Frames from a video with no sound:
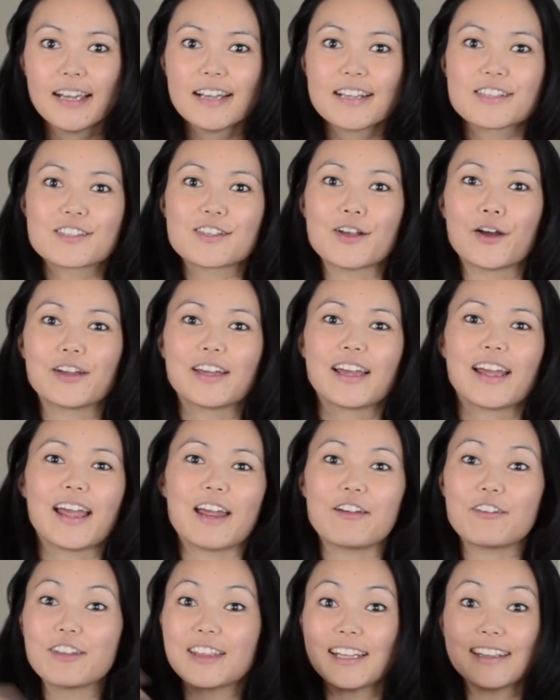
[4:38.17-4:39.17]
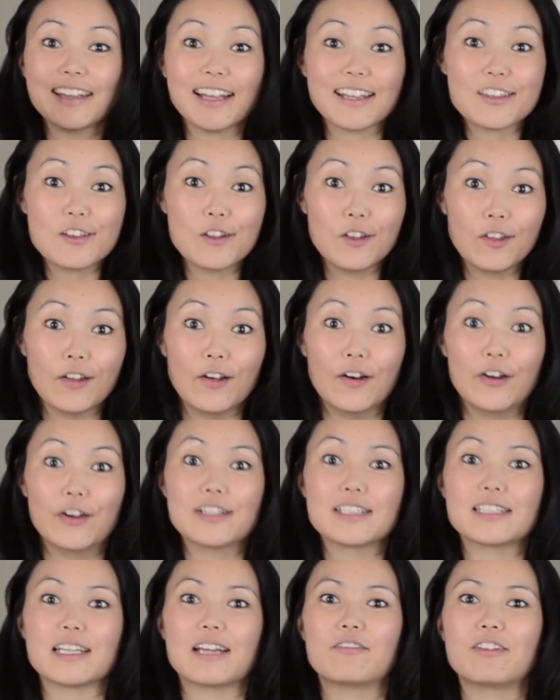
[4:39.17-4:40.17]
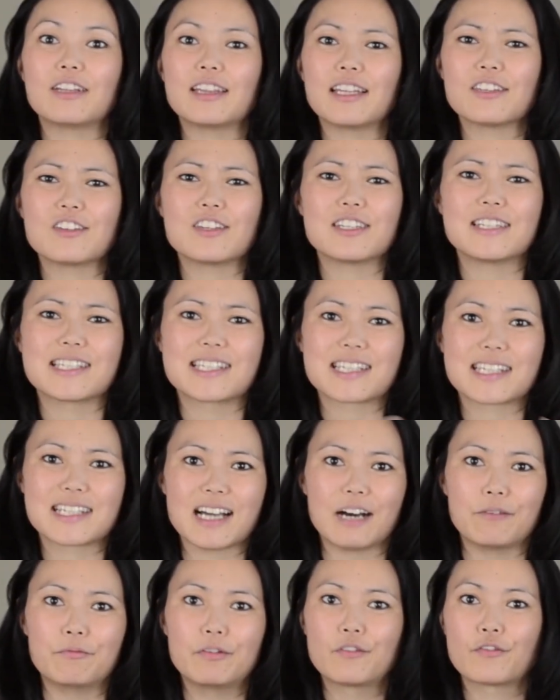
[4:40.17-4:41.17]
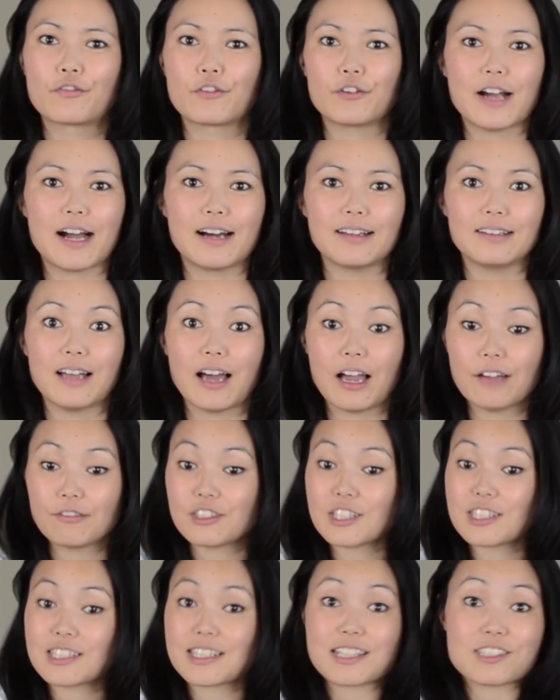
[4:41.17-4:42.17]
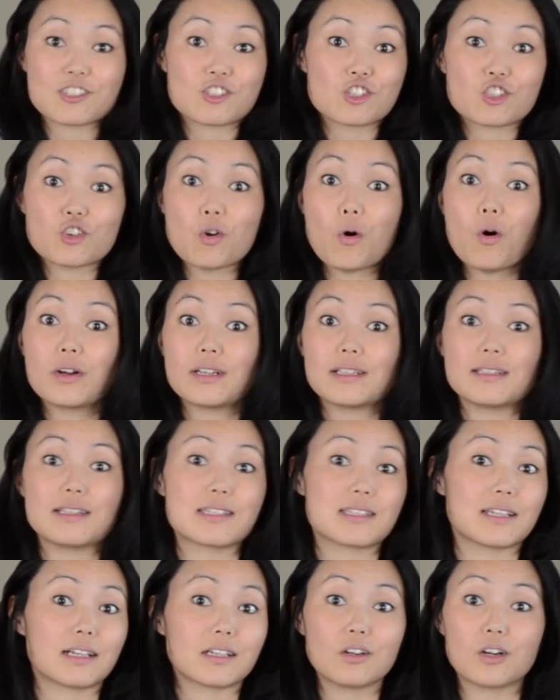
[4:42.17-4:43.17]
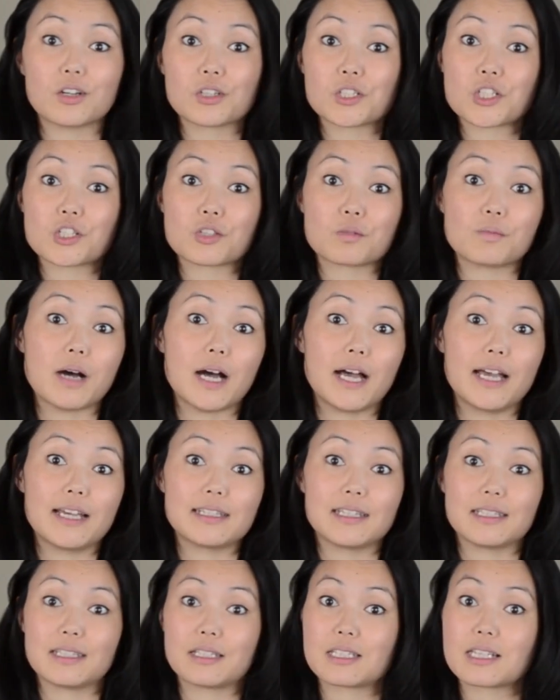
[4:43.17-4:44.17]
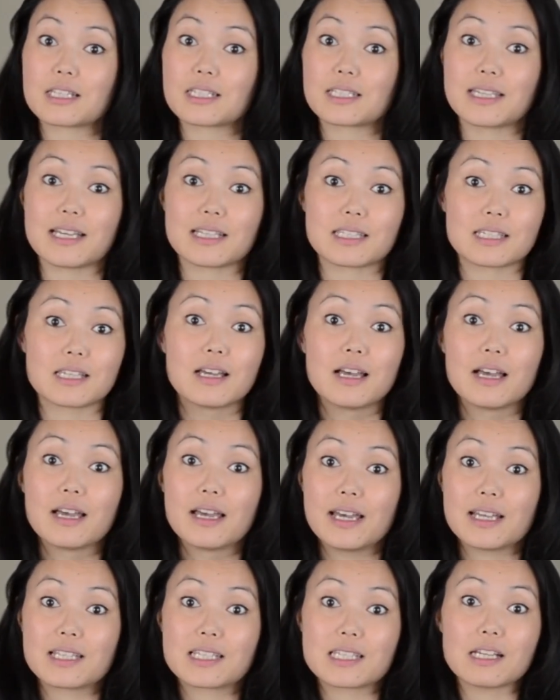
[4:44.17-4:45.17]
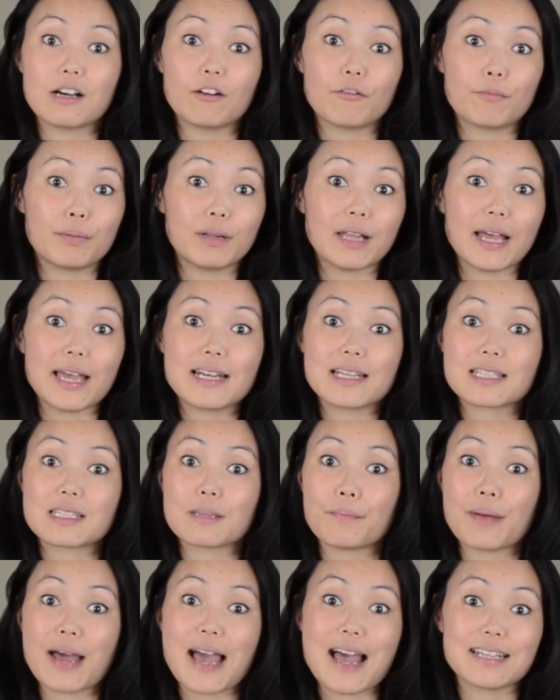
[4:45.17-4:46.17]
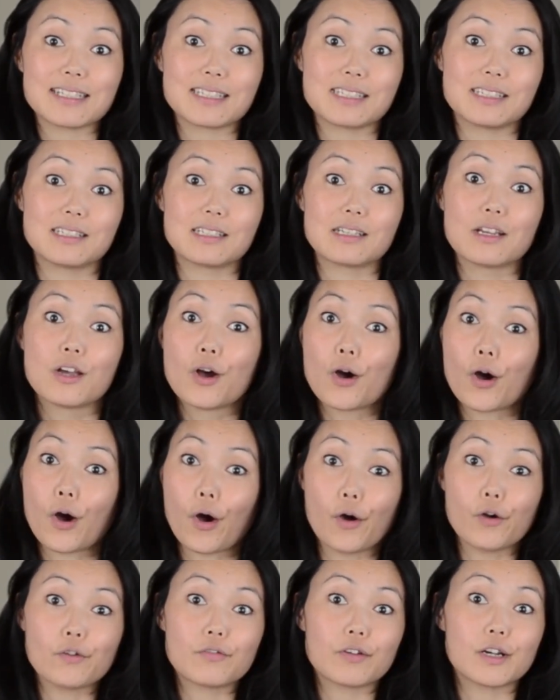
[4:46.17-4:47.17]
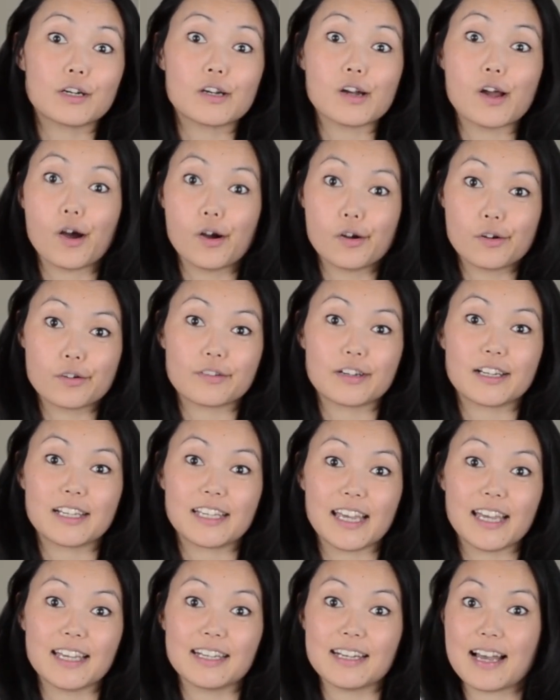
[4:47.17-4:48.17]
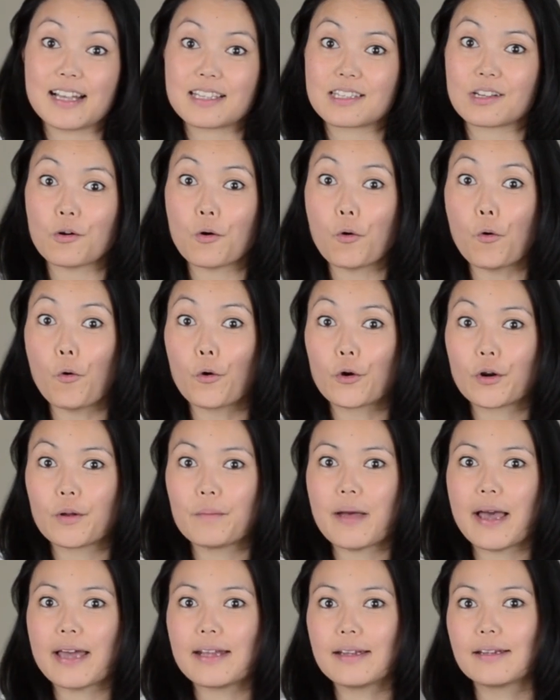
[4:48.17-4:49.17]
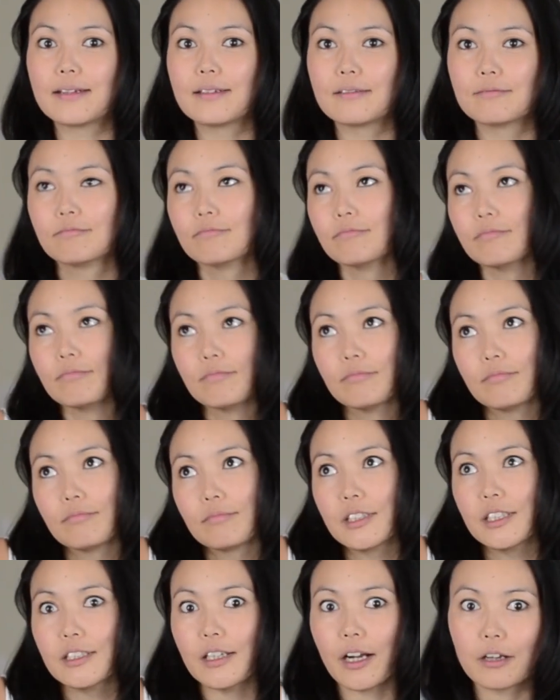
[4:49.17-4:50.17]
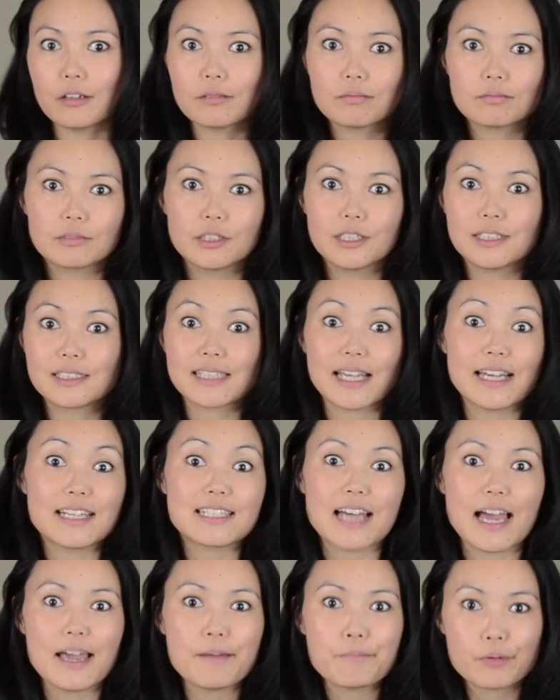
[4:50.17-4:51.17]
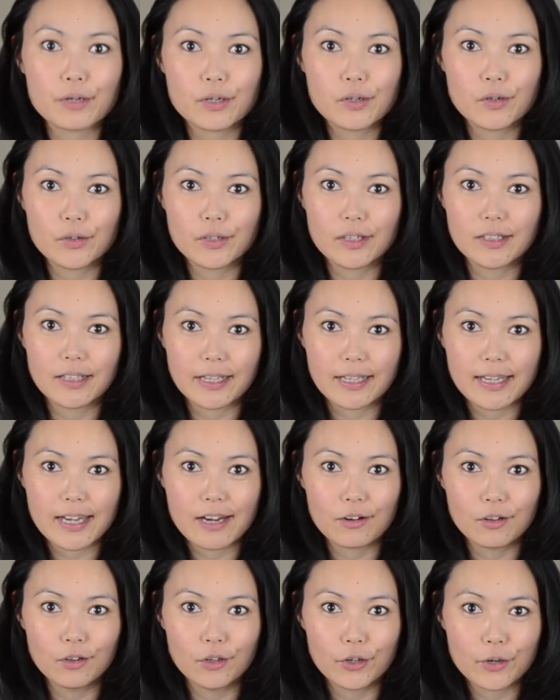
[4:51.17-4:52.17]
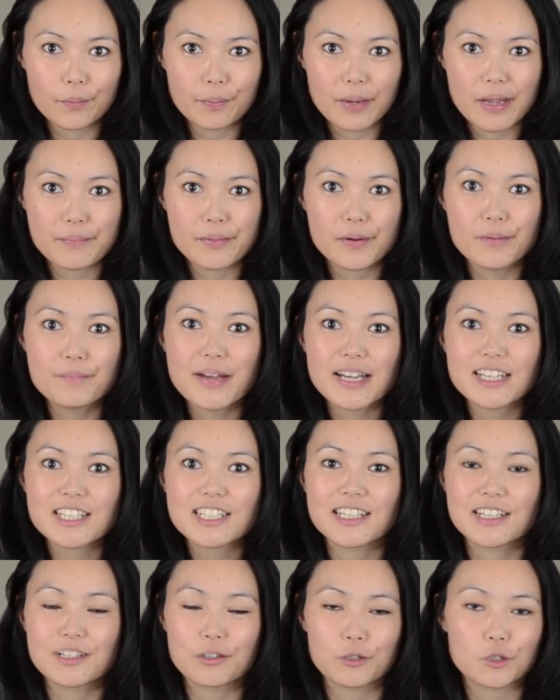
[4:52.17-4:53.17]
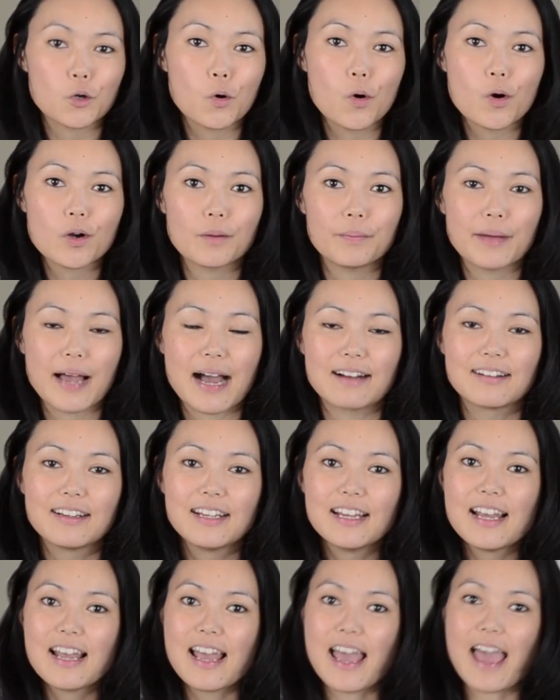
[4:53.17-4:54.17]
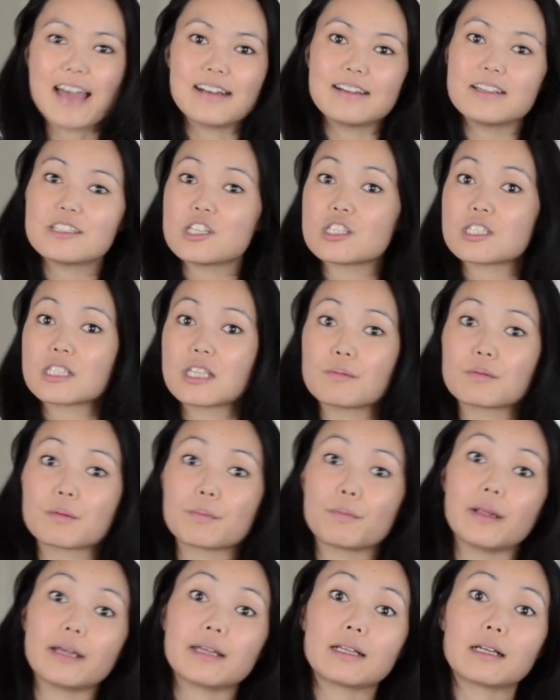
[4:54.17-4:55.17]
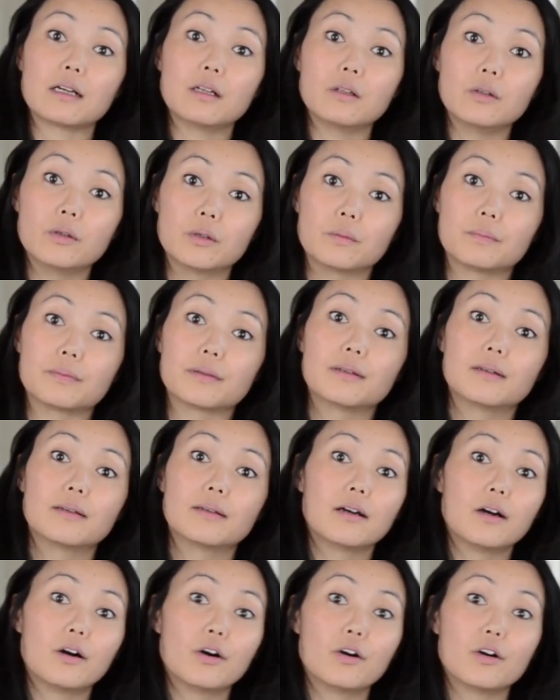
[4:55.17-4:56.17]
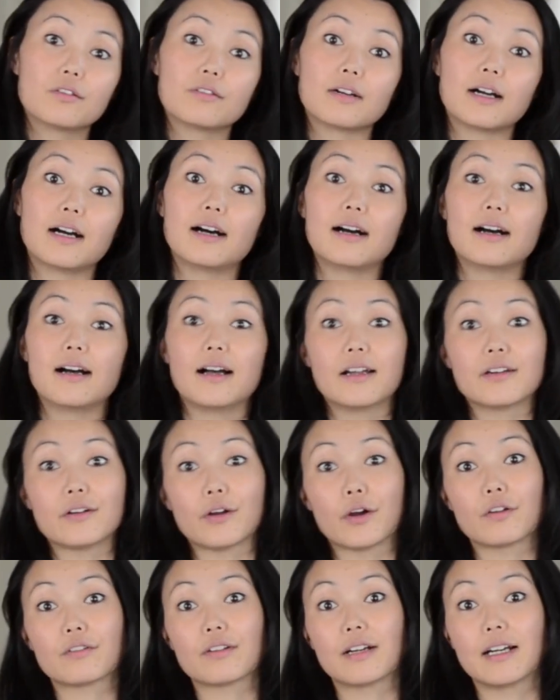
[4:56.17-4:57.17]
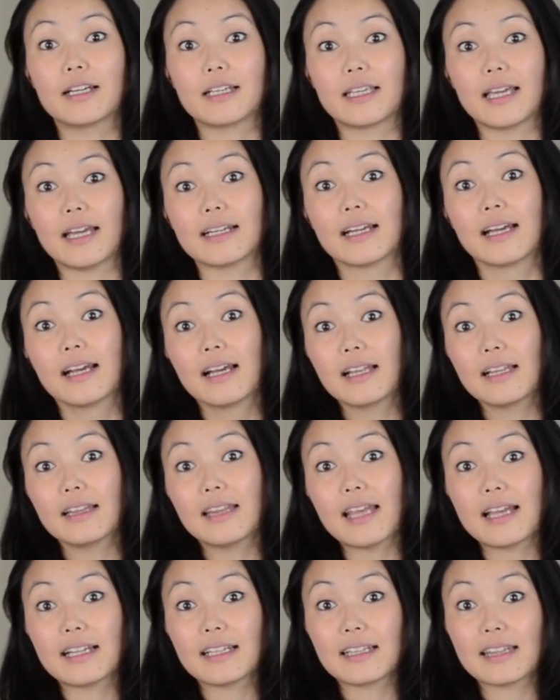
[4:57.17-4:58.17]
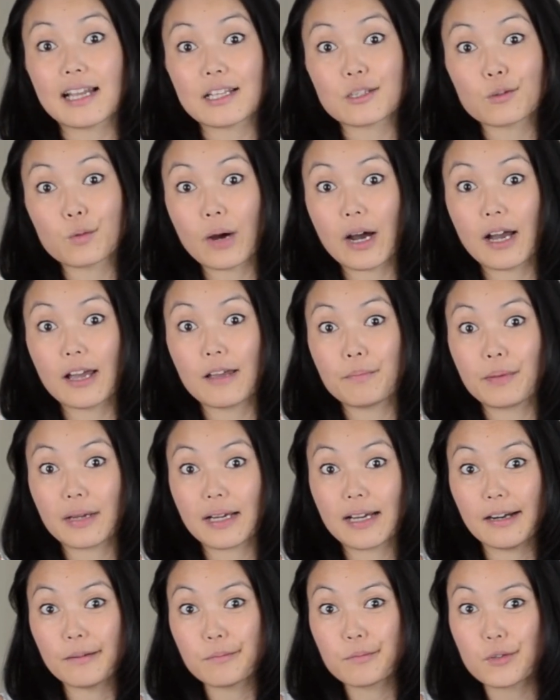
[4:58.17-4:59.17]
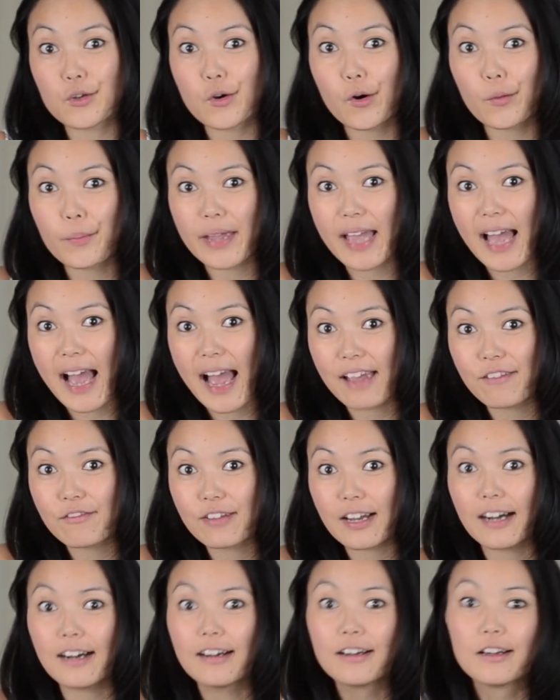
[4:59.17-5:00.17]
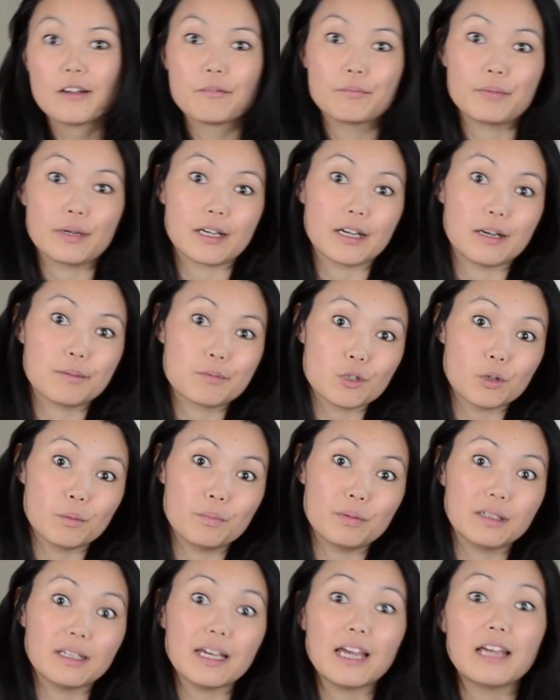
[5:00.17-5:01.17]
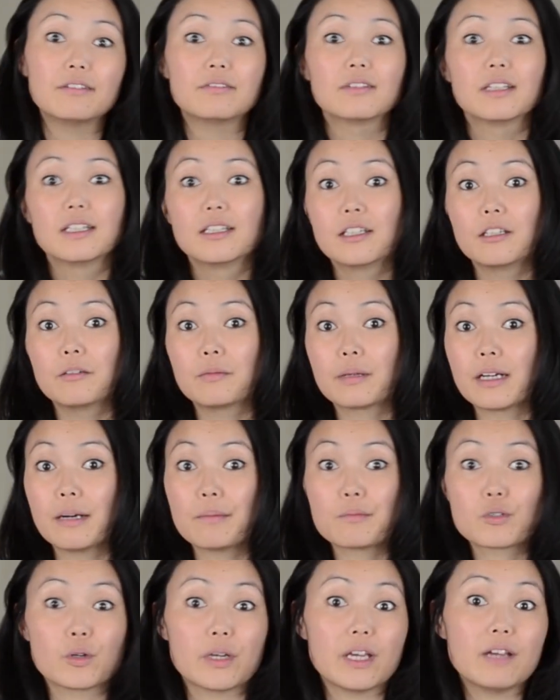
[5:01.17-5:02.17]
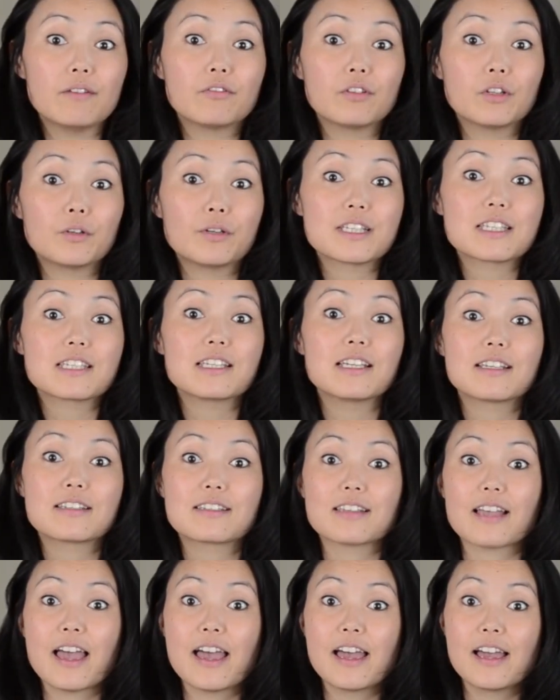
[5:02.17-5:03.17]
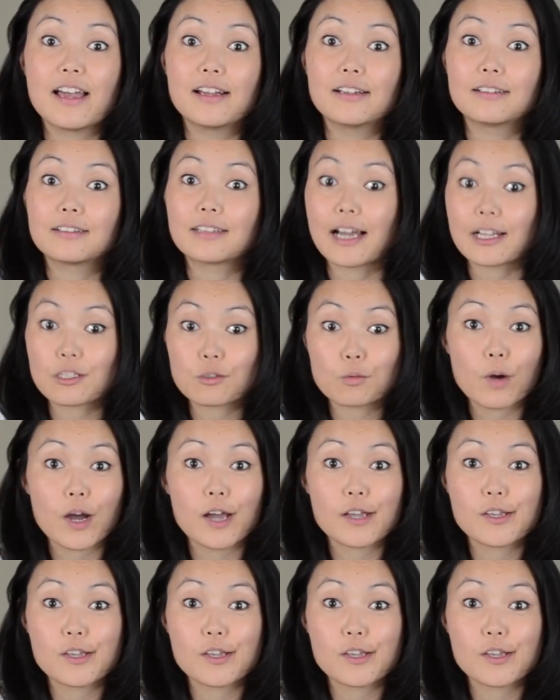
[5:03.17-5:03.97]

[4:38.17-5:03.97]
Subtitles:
So everything that you learned, everything you discovered throughout life just gets stored in this unconscious mind, and it just gets itself played as a pattern over and over again as an automated, you can say a tape recorder, like a lot of people mention or talk about, and it just keeps playing like a loop over and over again, then that's why it becomes your behavior, becomes your belief, it becomes your influences, and that's why